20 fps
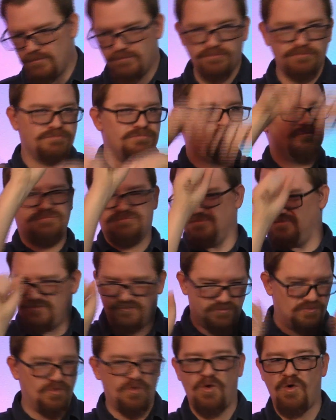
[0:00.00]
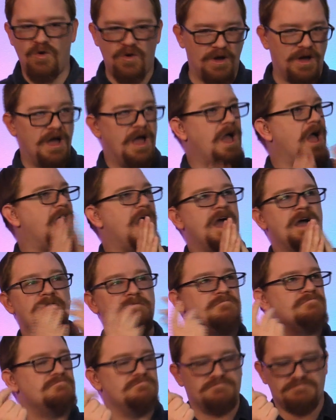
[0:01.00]
rescue him from the cross
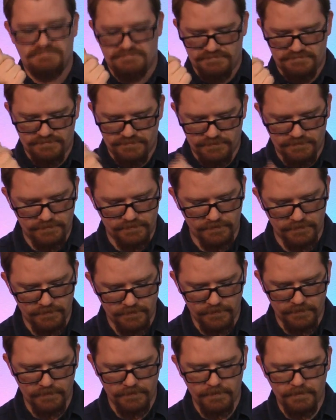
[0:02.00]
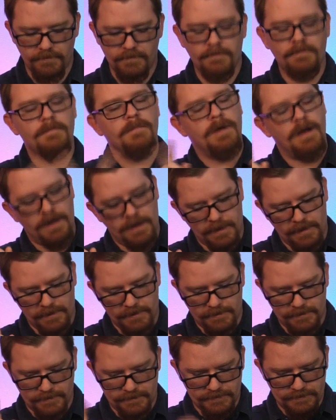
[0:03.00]
and from death, but
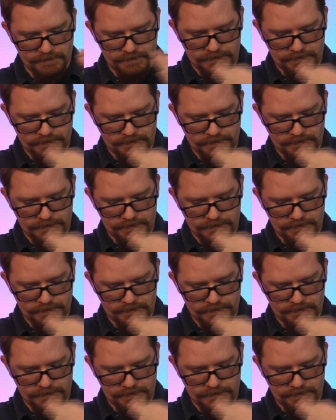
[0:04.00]
instead,